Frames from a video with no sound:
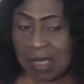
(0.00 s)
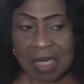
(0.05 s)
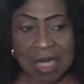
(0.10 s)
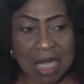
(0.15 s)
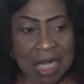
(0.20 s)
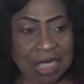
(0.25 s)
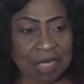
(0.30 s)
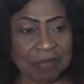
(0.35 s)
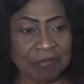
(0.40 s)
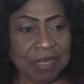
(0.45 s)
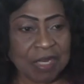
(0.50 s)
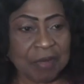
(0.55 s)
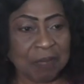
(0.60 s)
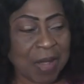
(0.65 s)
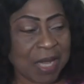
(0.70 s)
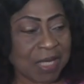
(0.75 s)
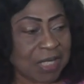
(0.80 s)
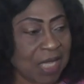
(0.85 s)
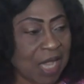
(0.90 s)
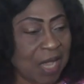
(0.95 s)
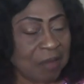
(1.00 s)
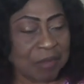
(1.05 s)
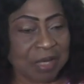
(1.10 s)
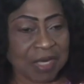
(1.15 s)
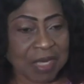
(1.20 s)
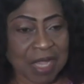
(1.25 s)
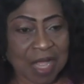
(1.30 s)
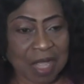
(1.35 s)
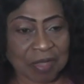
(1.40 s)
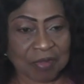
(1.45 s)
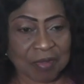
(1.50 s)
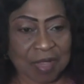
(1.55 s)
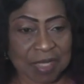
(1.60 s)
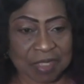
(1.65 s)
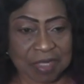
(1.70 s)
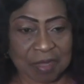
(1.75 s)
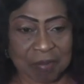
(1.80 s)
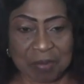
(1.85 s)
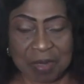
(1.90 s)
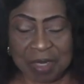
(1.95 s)
And even in my time in the House of
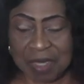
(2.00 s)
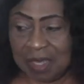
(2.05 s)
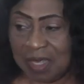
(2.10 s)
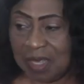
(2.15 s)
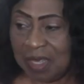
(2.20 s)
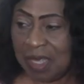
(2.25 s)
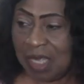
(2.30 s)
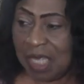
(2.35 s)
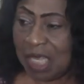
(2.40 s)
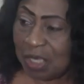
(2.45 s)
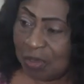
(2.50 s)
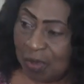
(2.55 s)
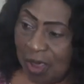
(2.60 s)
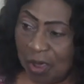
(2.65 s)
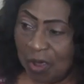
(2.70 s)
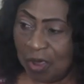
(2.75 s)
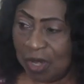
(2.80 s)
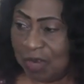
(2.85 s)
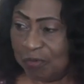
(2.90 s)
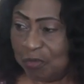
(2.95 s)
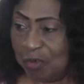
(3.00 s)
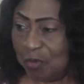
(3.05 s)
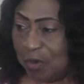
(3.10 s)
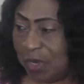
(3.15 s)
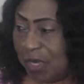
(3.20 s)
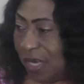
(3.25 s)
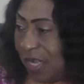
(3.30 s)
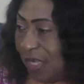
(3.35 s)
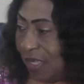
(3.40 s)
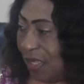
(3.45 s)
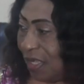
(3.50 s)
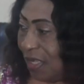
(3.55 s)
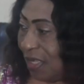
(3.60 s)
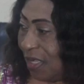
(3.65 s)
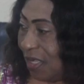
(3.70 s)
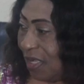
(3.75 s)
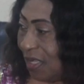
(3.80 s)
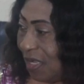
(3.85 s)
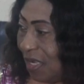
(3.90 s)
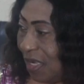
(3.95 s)
Assembly, we are all living
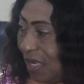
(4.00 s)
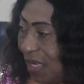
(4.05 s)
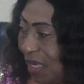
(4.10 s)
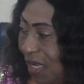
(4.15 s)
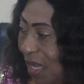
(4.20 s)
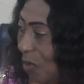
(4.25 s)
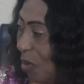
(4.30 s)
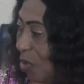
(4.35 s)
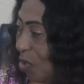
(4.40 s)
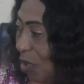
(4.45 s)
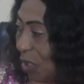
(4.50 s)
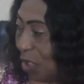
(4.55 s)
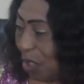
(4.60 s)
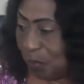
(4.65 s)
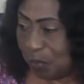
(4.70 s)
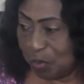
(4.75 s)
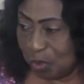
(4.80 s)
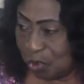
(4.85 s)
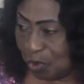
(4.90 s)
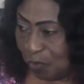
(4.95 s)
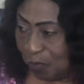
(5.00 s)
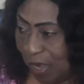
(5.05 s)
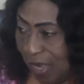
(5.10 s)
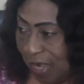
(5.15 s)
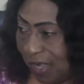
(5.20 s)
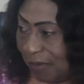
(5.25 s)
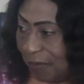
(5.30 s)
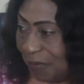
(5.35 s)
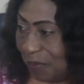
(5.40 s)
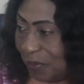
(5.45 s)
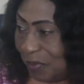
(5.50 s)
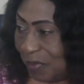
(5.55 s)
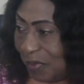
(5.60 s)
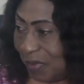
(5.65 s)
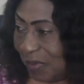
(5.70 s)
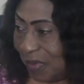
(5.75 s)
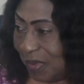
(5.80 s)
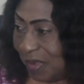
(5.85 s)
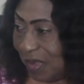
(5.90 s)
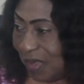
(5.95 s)
witnesses. That was not a pushover.
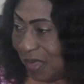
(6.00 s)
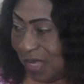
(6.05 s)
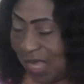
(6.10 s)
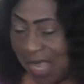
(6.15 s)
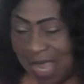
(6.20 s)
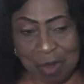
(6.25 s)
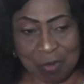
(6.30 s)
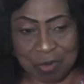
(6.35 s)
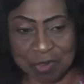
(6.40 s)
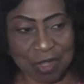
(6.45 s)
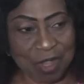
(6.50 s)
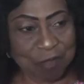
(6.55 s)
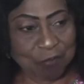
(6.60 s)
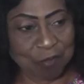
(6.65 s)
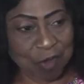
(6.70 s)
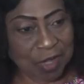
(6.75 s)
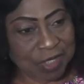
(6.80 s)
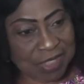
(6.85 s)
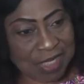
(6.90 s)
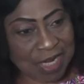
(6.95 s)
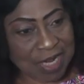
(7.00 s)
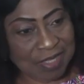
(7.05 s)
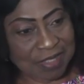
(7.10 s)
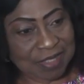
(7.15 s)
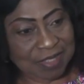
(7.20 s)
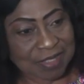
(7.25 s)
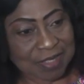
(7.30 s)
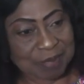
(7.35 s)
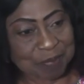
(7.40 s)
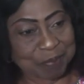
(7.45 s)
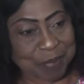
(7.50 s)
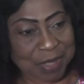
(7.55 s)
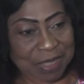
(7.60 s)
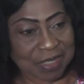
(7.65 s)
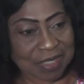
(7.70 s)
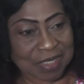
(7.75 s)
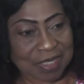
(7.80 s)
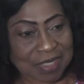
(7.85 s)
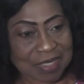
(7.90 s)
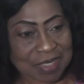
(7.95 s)
I was not a voiceless
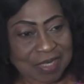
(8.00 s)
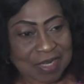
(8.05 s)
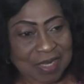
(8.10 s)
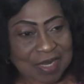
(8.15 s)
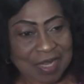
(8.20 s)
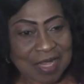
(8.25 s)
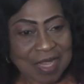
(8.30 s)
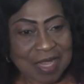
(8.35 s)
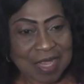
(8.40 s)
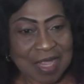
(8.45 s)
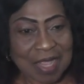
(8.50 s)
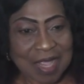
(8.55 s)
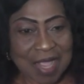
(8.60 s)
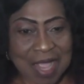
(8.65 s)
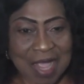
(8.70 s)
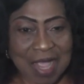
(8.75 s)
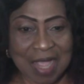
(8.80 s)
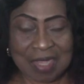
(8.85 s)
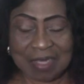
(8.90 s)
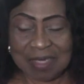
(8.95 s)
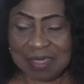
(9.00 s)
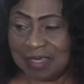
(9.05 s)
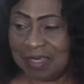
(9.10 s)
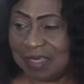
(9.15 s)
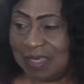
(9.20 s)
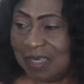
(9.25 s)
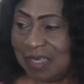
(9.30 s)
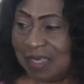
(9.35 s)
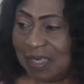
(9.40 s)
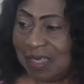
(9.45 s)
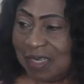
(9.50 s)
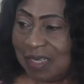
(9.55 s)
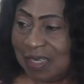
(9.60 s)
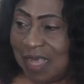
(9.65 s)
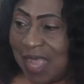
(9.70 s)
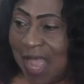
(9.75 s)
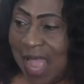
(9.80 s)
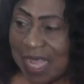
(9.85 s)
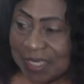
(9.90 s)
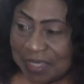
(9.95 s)
person. And
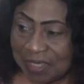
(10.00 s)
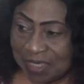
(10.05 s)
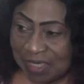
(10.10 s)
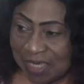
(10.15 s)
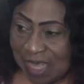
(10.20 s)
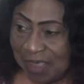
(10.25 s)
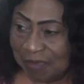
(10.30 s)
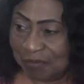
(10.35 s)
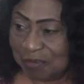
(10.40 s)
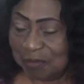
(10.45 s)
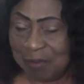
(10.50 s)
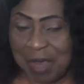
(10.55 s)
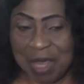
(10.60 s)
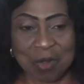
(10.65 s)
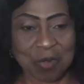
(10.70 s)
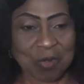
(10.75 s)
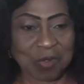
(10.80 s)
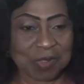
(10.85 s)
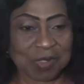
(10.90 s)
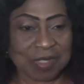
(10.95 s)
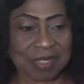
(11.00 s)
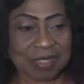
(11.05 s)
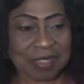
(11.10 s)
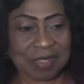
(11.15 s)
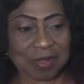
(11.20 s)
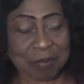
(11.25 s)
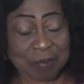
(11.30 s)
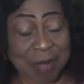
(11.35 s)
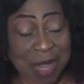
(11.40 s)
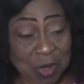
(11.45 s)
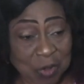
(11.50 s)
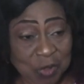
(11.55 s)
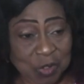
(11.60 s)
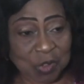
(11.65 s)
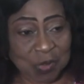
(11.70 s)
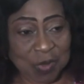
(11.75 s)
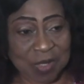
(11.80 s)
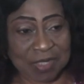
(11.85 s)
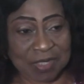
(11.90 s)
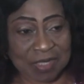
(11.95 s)
I served my
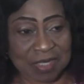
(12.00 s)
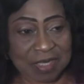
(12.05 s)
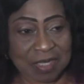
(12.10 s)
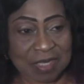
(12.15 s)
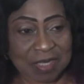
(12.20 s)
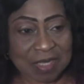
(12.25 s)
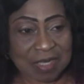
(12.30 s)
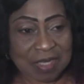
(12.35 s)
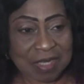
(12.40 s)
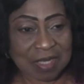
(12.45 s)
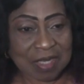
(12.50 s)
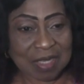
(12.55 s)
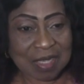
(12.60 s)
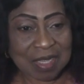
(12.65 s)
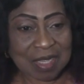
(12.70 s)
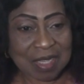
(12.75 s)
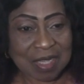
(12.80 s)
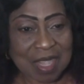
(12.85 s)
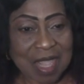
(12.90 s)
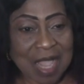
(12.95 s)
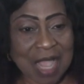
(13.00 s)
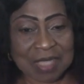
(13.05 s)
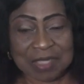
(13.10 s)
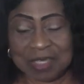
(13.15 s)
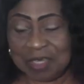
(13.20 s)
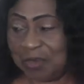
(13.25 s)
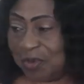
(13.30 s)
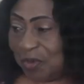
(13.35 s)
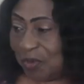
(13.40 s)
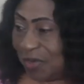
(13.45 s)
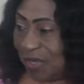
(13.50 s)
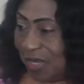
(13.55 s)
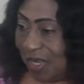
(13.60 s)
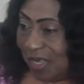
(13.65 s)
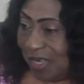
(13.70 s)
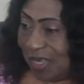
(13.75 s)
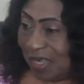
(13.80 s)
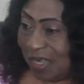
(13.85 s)
constituency assiduously.